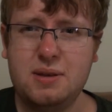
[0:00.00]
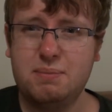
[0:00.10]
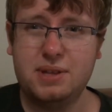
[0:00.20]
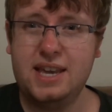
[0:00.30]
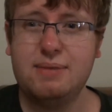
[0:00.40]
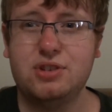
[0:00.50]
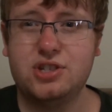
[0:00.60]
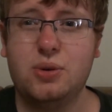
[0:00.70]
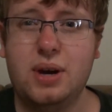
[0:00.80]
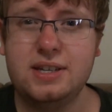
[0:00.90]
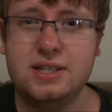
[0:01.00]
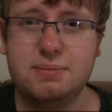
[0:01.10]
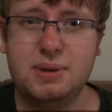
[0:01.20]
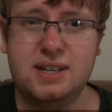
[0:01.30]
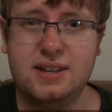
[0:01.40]
but the end result ended
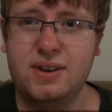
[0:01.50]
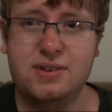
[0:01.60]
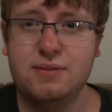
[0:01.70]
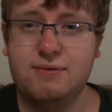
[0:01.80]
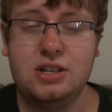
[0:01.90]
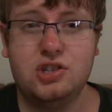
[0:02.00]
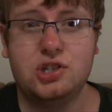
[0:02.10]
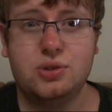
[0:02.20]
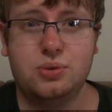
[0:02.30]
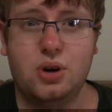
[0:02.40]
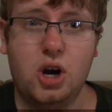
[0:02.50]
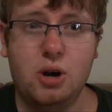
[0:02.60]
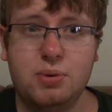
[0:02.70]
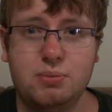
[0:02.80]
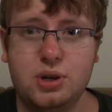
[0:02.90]
up being a very conventional
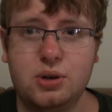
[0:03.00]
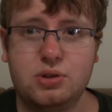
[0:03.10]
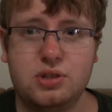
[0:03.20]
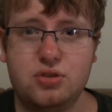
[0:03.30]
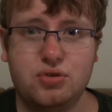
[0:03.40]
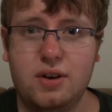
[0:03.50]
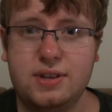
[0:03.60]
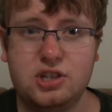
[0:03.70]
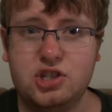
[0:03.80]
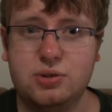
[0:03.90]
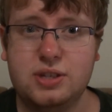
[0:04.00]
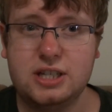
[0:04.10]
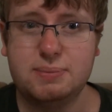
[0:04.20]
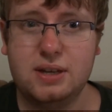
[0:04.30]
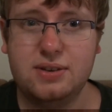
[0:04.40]
open world driving and shooting
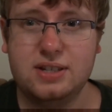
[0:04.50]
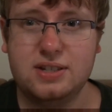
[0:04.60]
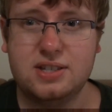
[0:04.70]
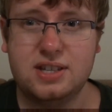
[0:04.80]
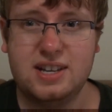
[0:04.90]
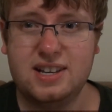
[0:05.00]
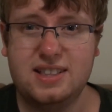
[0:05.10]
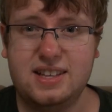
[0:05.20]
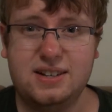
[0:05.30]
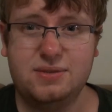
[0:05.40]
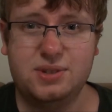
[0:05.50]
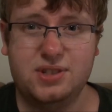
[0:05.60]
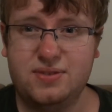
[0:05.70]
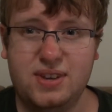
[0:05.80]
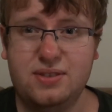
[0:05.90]
experience that
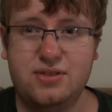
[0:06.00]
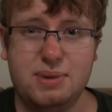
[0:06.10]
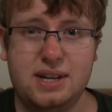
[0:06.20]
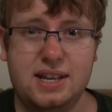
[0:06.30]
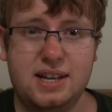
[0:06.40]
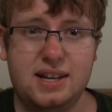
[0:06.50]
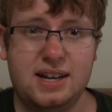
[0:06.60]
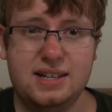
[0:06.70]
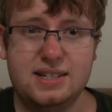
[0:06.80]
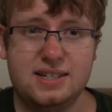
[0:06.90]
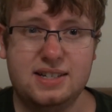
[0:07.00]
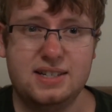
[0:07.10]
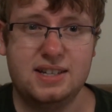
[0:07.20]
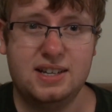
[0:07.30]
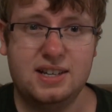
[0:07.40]
was very familiar, and
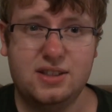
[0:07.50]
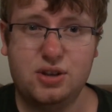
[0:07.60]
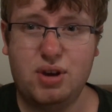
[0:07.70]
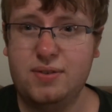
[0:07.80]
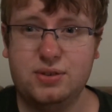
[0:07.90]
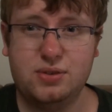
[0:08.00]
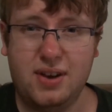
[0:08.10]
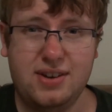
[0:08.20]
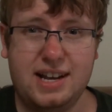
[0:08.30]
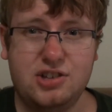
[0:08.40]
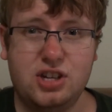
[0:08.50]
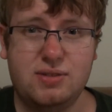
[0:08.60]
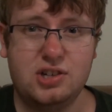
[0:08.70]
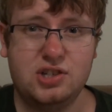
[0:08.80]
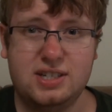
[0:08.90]
the graphics were very last
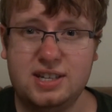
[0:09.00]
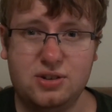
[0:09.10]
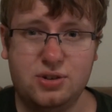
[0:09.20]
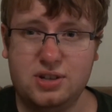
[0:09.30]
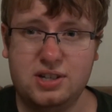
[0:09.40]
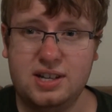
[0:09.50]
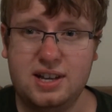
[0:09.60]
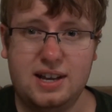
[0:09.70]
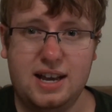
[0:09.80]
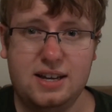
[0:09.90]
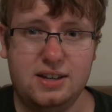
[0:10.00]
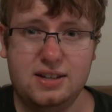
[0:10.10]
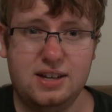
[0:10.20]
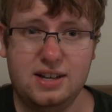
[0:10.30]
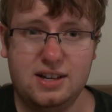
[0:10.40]
generation. It didn't look
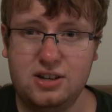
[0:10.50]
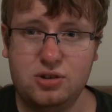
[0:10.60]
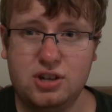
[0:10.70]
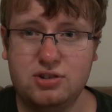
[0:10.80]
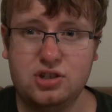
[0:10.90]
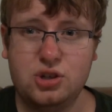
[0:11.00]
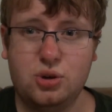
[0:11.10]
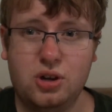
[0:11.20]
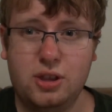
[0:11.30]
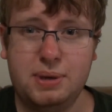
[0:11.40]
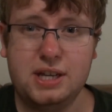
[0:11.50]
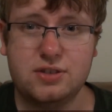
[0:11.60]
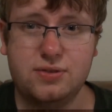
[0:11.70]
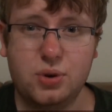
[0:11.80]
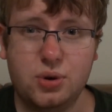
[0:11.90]
any new generation at all on the
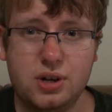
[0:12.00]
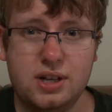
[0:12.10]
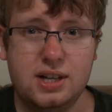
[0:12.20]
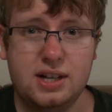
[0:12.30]
PS4.